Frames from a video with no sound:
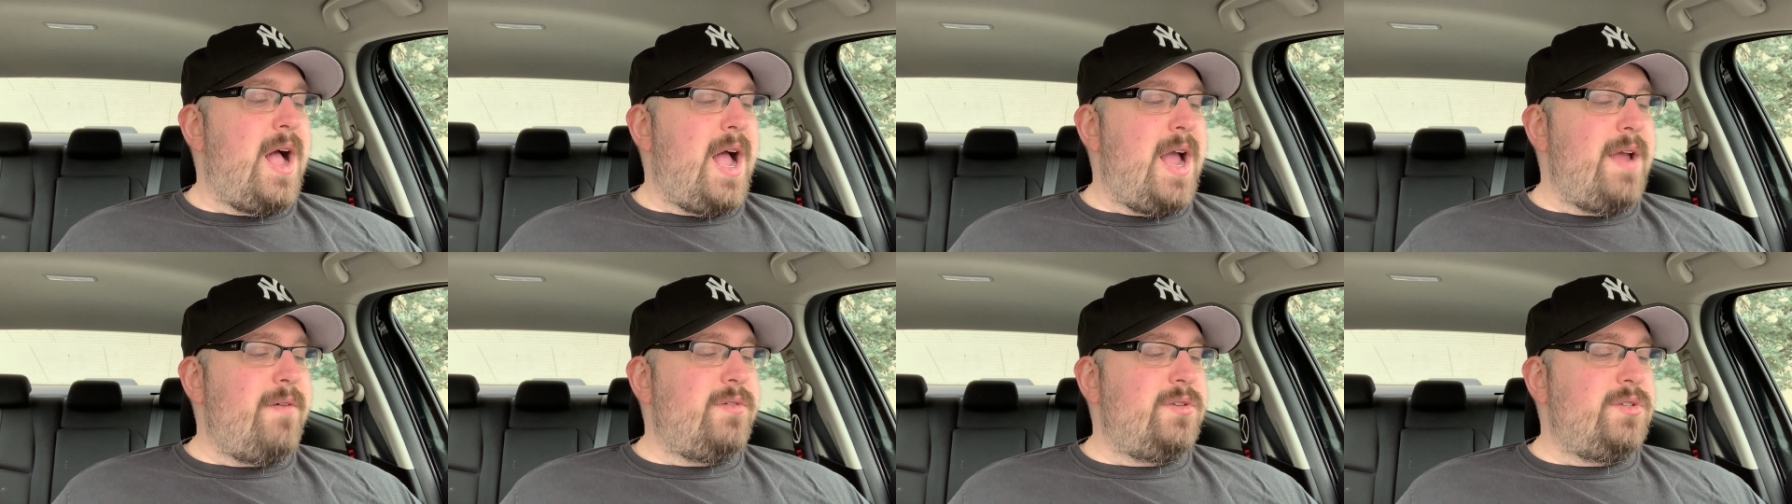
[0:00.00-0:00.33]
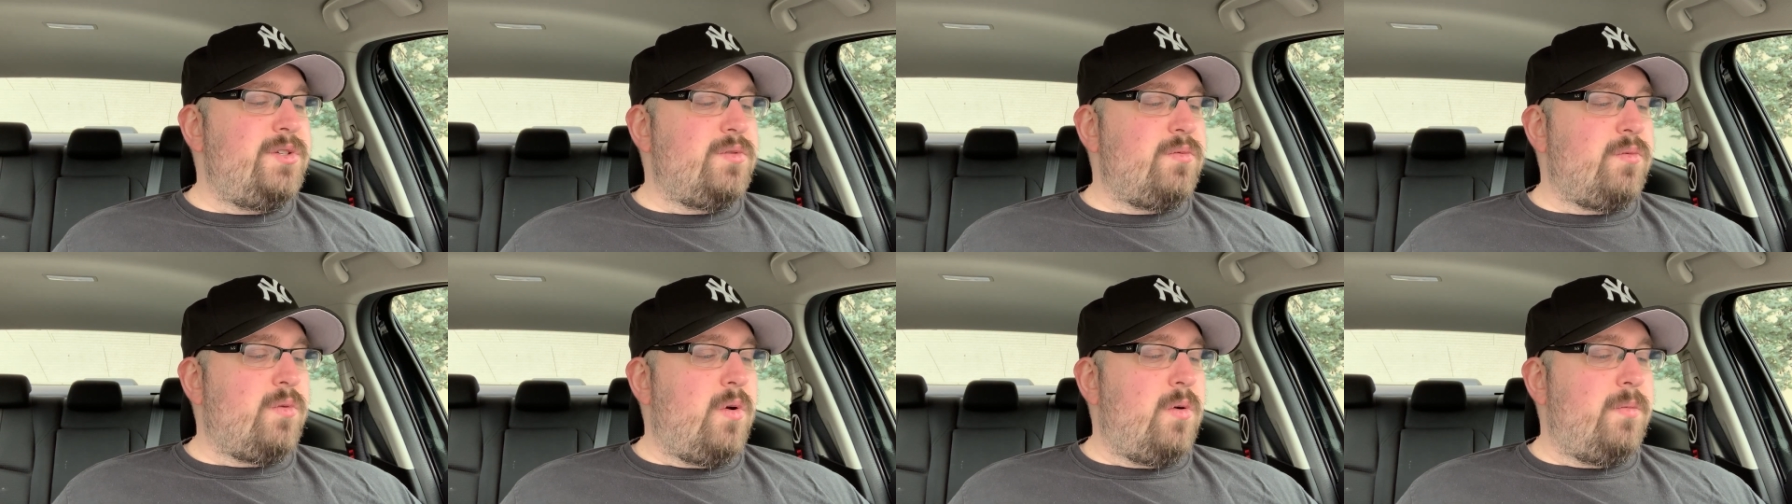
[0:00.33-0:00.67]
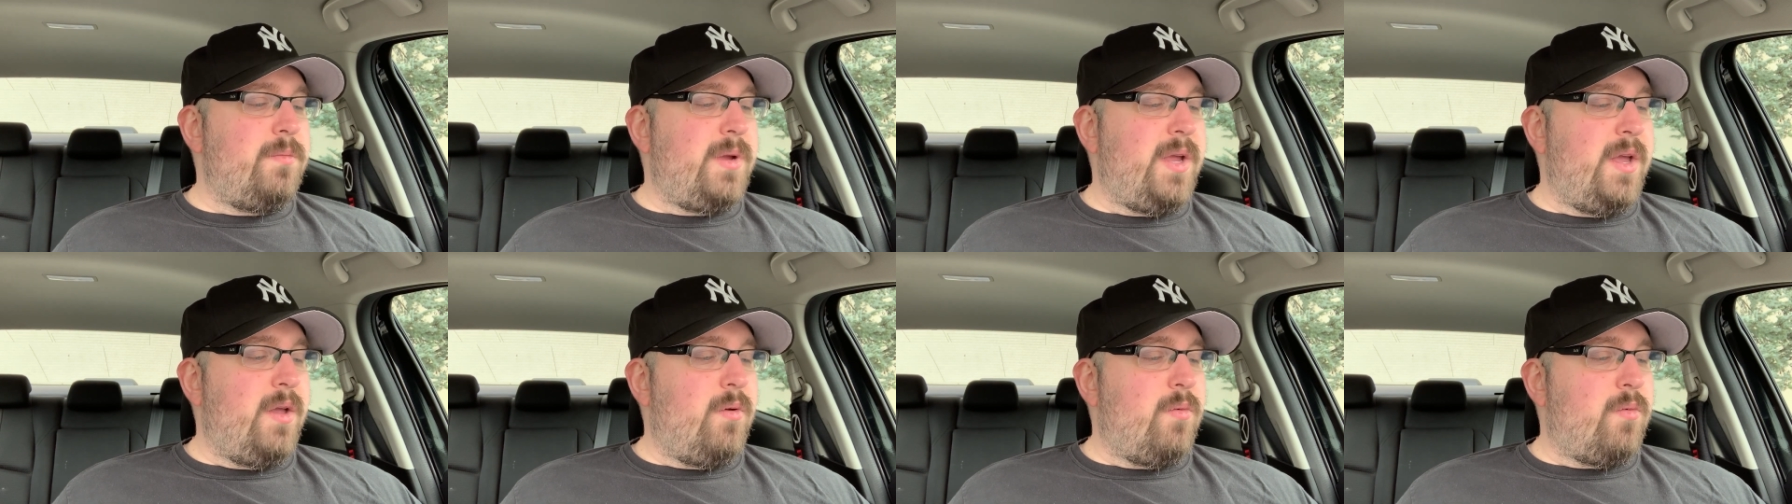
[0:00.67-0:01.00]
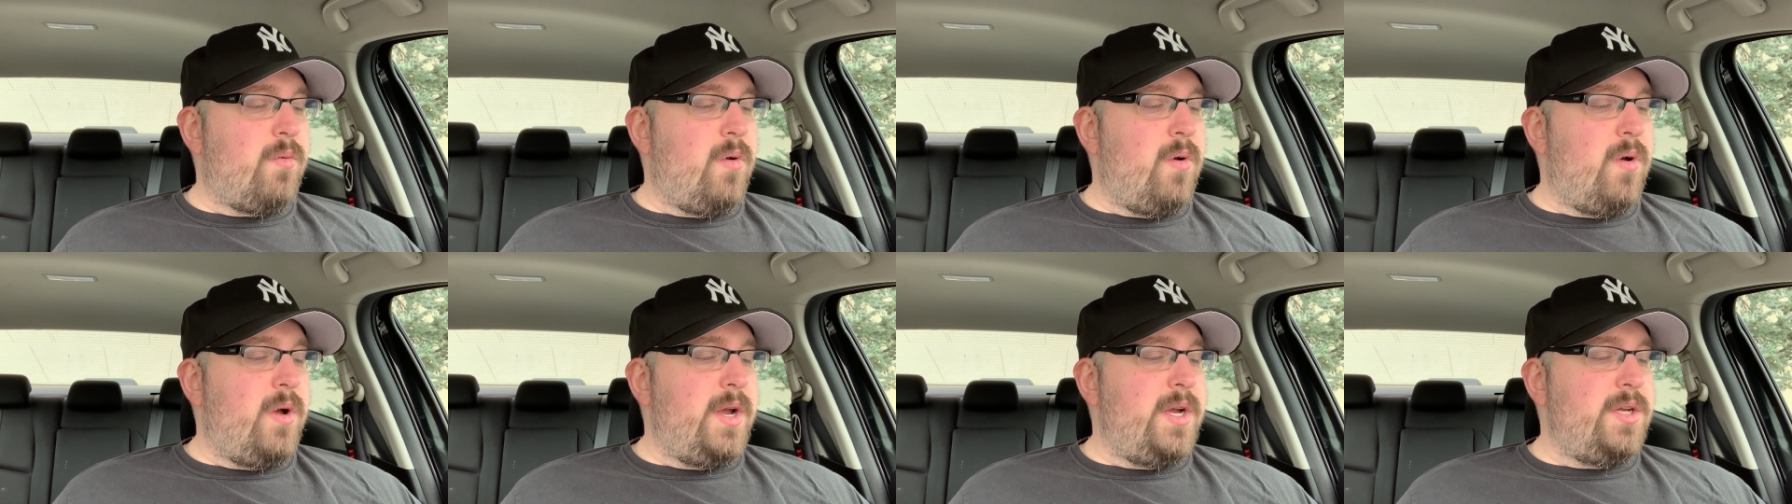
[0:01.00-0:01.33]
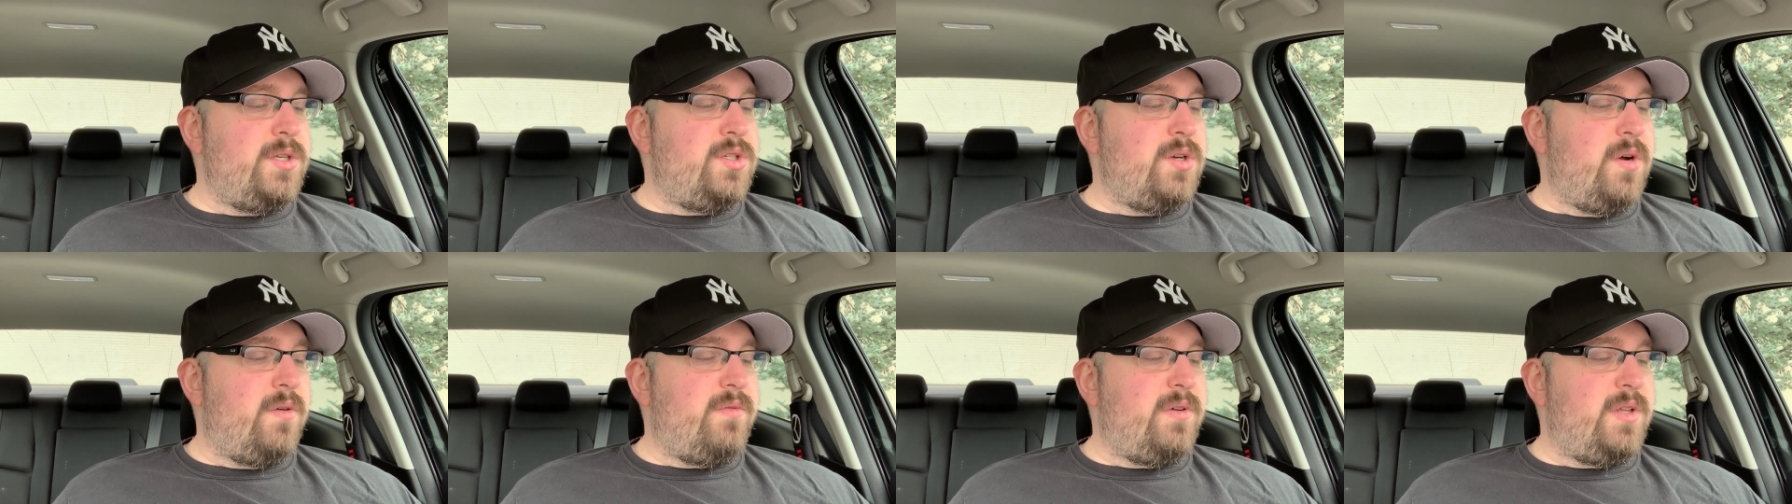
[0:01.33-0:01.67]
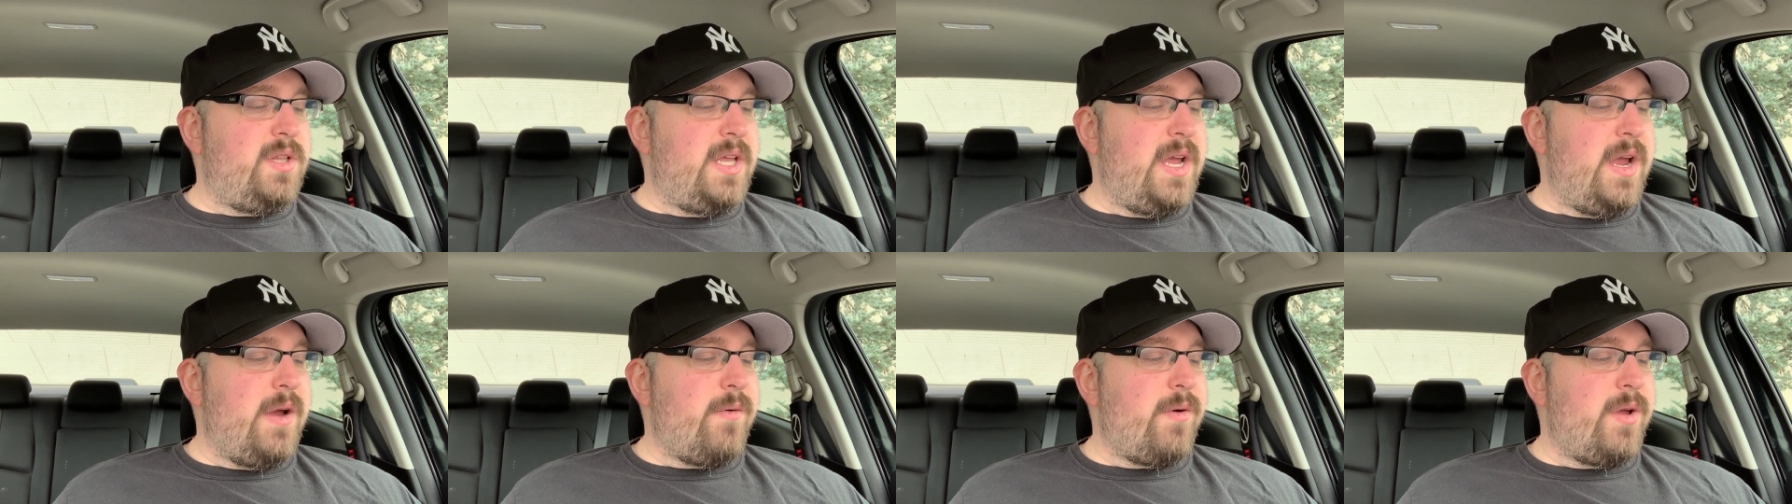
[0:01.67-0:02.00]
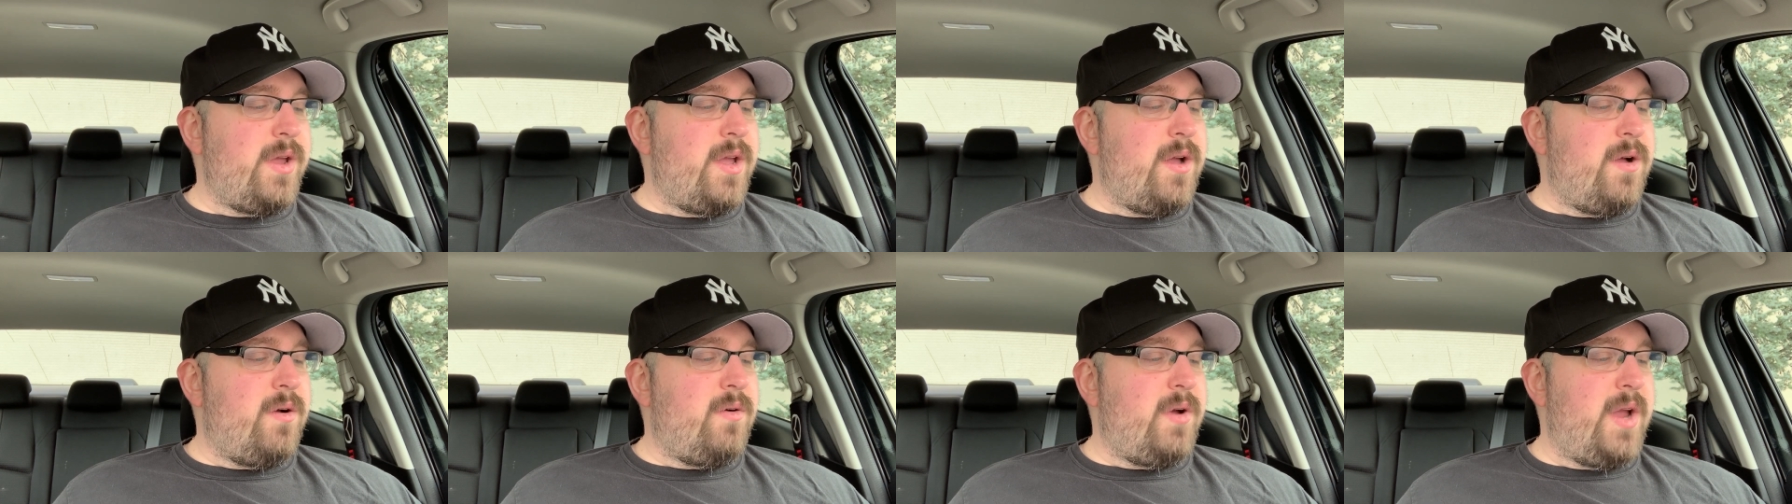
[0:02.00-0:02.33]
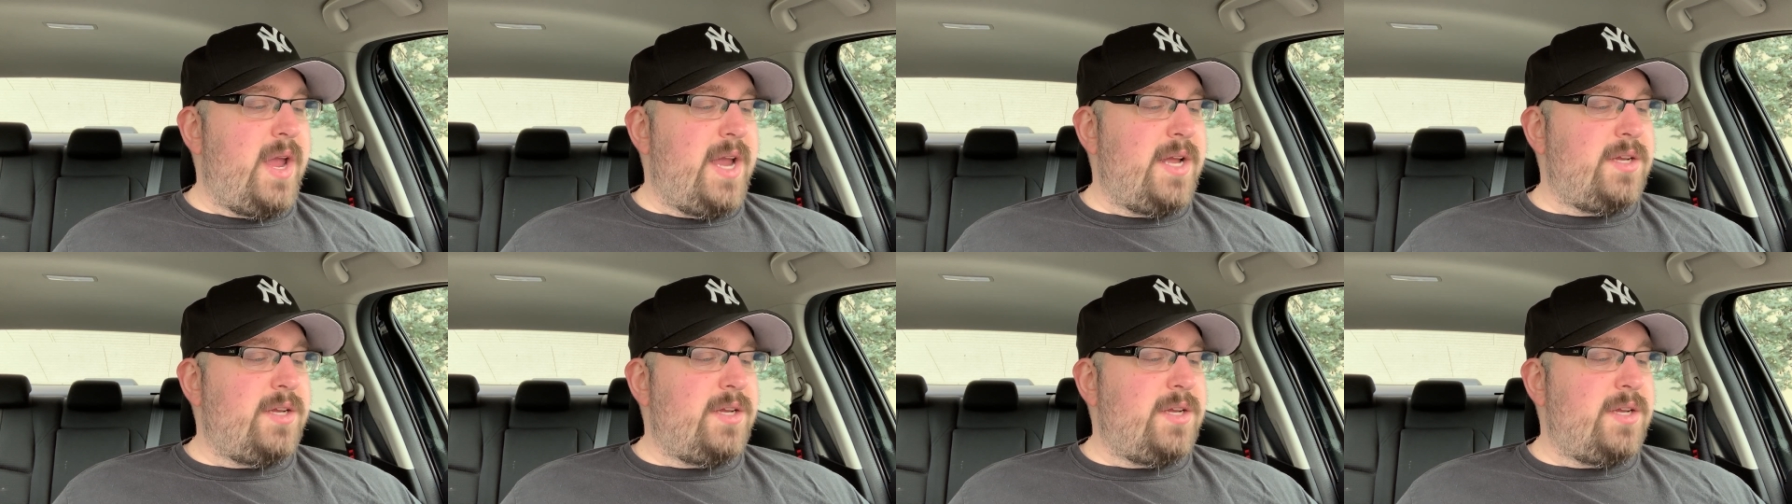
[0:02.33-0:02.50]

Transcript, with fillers: Ivan Jerome Gilroy, Joe Valerio,